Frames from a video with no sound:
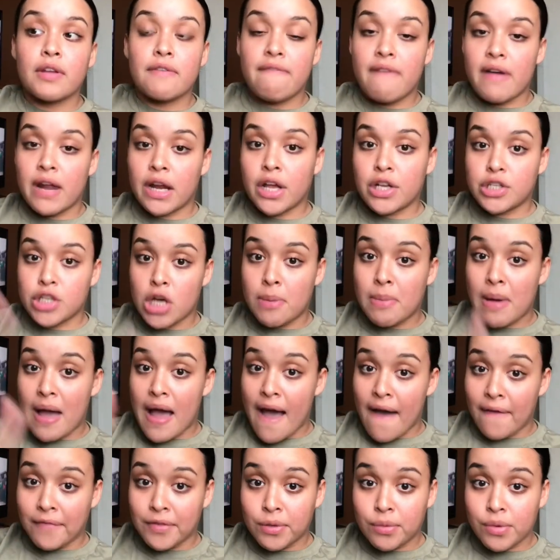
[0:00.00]
finding a job
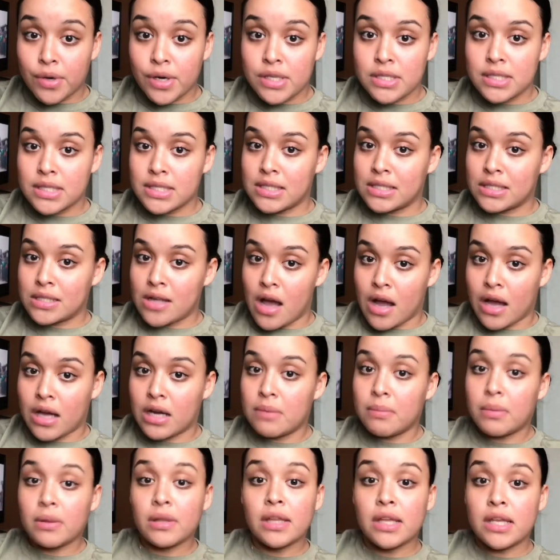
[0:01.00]
afterwards is not
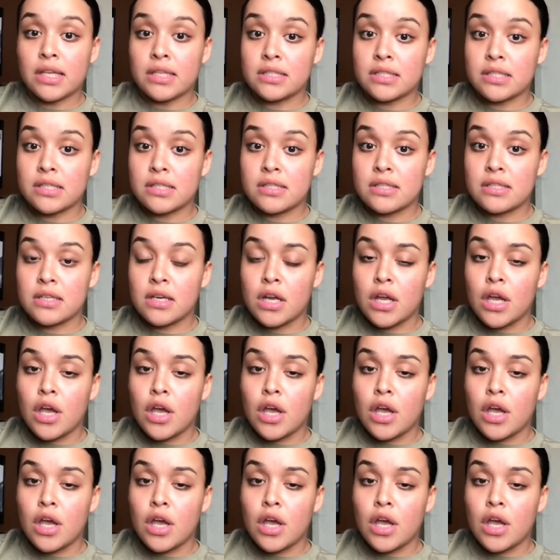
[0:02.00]
going to be the easiest.